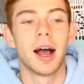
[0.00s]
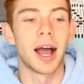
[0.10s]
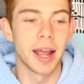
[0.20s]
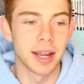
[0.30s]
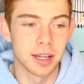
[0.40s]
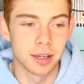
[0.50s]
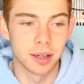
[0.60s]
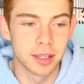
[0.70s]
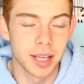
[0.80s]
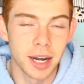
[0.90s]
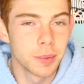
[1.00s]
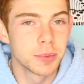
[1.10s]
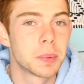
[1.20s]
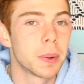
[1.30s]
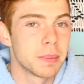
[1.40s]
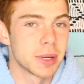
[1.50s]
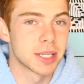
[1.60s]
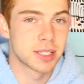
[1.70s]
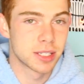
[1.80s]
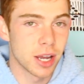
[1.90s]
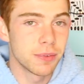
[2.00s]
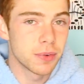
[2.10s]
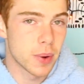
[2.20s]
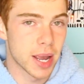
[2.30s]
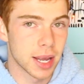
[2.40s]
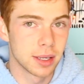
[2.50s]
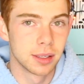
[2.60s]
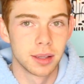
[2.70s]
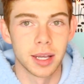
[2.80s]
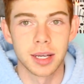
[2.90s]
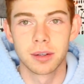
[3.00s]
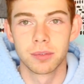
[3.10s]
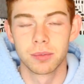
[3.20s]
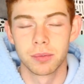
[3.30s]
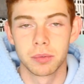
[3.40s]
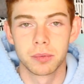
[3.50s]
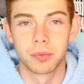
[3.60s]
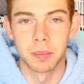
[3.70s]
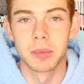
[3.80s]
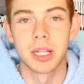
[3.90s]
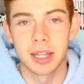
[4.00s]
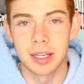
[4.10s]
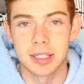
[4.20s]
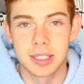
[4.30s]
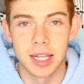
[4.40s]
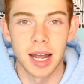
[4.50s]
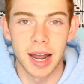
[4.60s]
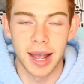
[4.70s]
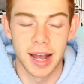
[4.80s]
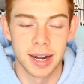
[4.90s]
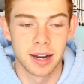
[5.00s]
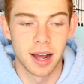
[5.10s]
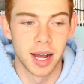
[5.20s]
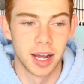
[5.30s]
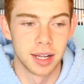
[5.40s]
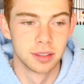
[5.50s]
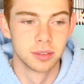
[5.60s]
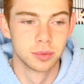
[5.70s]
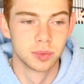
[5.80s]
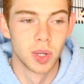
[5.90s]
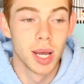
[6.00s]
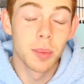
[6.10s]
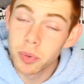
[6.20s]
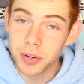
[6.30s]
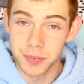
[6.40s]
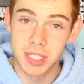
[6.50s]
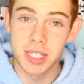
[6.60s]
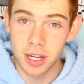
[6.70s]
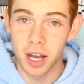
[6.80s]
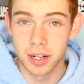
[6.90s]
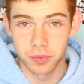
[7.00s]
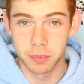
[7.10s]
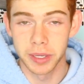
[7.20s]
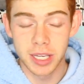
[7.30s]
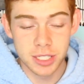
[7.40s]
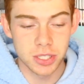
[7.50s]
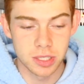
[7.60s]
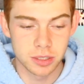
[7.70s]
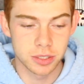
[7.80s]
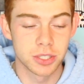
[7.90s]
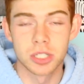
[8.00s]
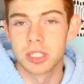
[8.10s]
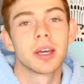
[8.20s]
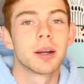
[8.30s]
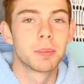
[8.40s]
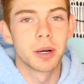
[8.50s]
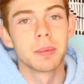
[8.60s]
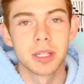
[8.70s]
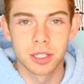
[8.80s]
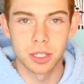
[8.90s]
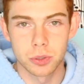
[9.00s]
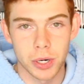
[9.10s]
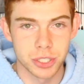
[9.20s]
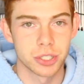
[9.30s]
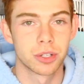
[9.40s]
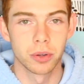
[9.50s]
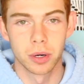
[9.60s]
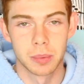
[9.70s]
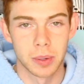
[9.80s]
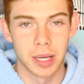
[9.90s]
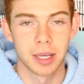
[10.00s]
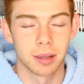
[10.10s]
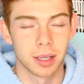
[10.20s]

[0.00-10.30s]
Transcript: I get up to put my stuff away, like from the things that I had previously gotten from the kitchen, to just kind of put them in the dishwasher, throw them away,